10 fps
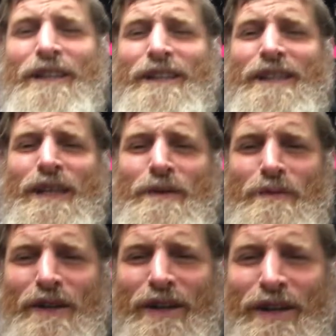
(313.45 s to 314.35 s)
at the
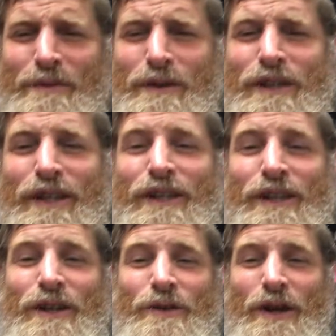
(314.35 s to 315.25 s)
same time, it was such
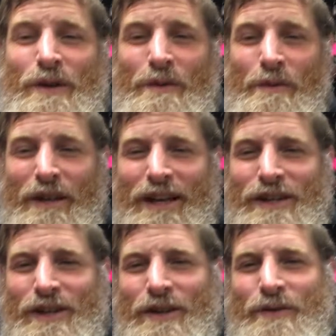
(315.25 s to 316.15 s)
an incredible
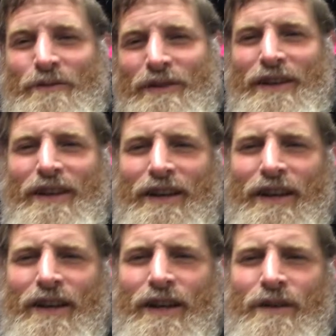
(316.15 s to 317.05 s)
pleasure.
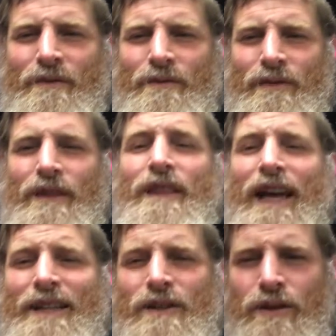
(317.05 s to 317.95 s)

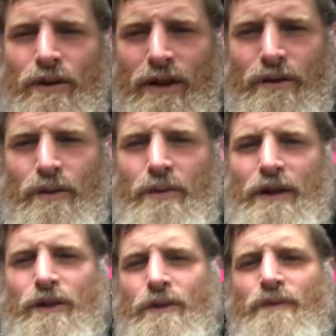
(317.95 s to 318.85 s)
That's third level
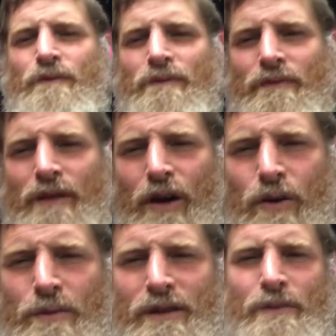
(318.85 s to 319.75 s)
pleasure. I
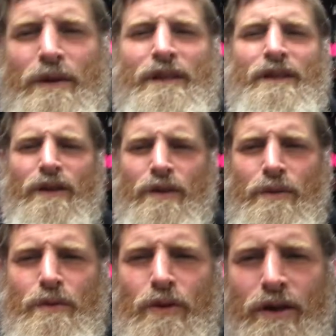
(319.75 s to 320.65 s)
hope this makes it a little
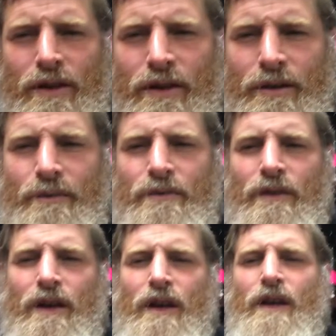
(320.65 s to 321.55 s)
bit more clear.
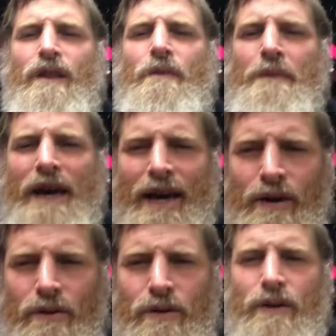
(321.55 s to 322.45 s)
The
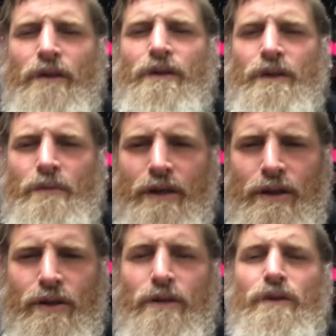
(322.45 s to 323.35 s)
power of this
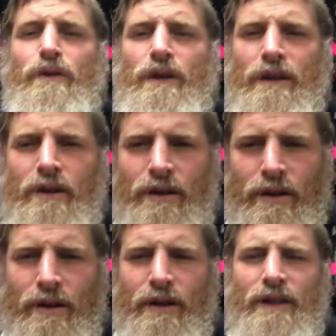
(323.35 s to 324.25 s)
pleasure of doing
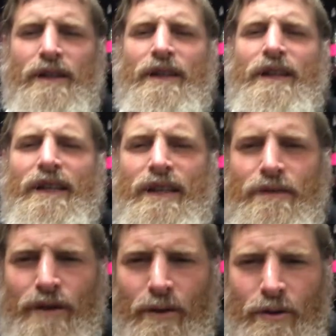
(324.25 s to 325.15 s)
good is a
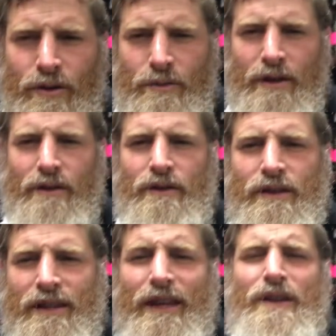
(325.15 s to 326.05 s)
gift the Rabban Shem gave
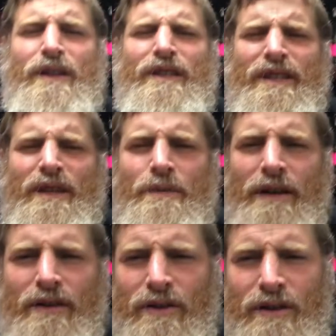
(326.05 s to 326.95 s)
us. And deep
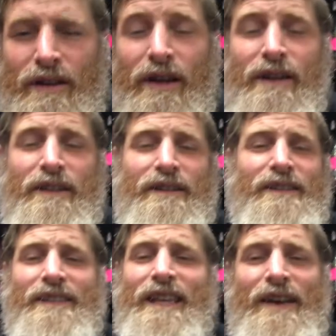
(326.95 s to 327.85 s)
down inside, this
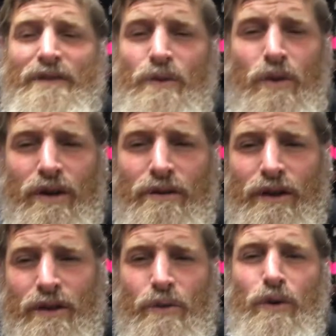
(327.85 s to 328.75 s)
is every one of
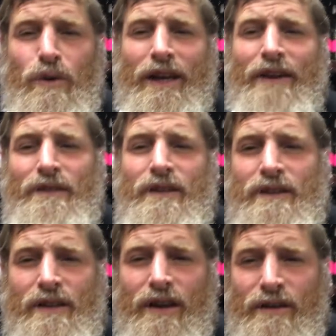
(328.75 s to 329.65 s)
us. We all have it
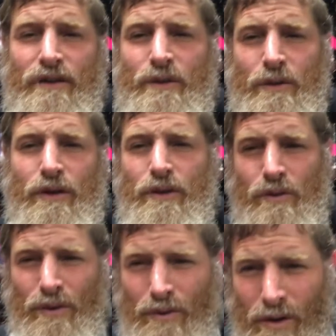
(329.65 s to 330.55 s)
inside of us because
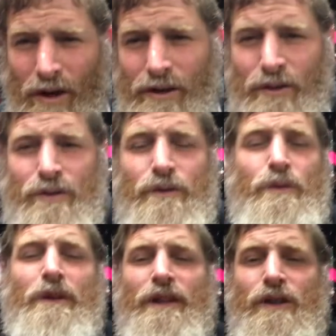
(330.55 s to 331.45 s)
we're wired for
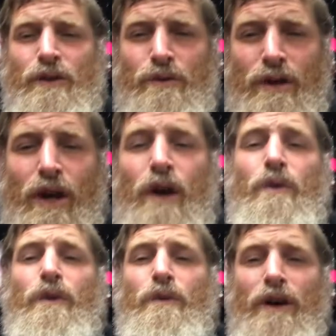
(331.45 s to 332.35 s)
pleasure.
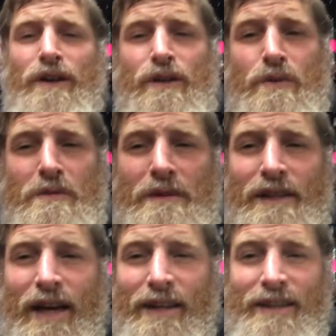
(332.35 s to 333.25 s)
We're wired to be
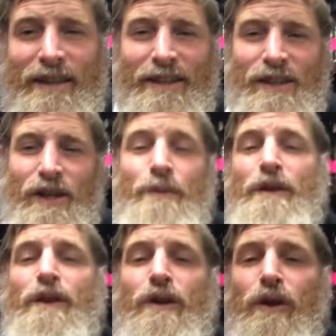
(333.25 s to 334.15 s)
misanagal Hashem.
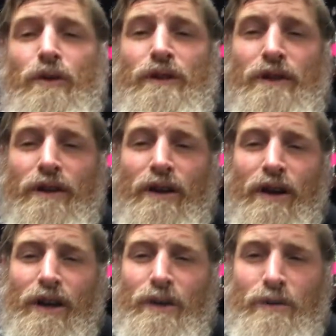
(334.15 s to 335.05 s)
And the closer and
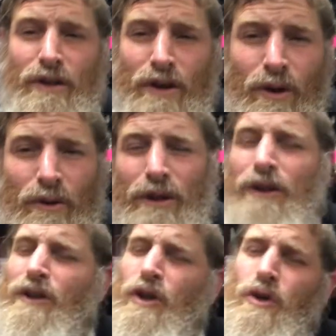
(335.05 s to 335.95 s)
higher we go, the
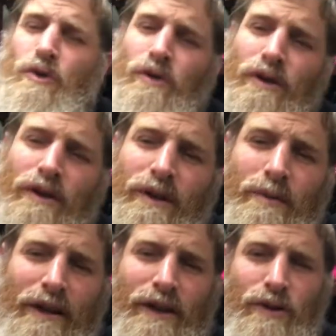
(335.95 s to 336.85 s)
stronger the
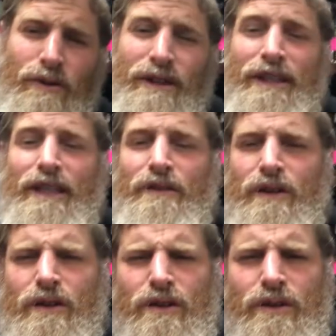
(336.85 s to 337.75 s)
pleasure is. It gives
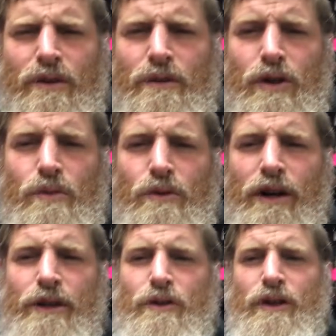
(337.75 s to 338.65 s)
us so much more
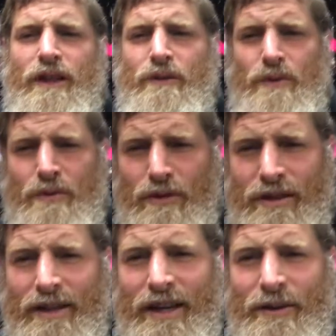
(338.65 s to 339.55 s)
energy, like we
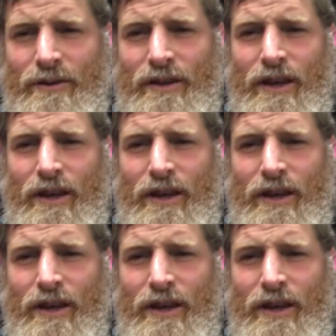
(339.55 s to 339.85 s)
pointed out